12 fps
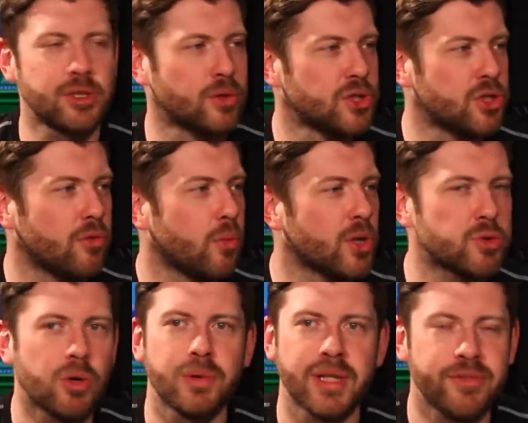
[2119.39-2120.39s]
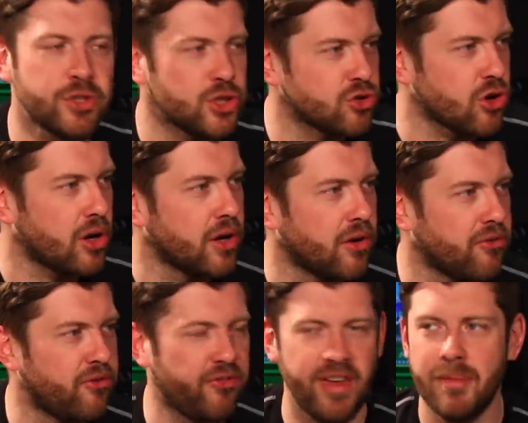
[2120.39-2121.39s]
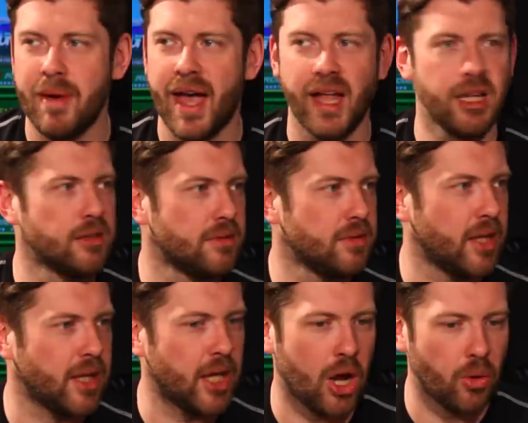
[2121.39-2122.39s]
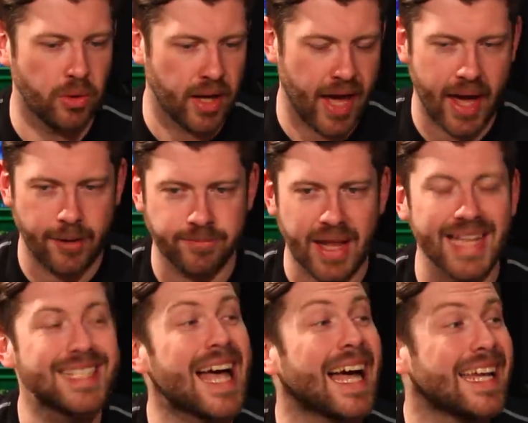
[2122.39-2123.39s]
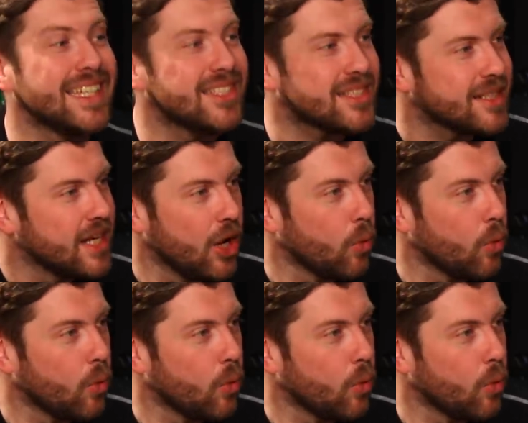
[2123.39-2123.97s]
There's not what's wrong with having a strong female, you know, um, antagonist.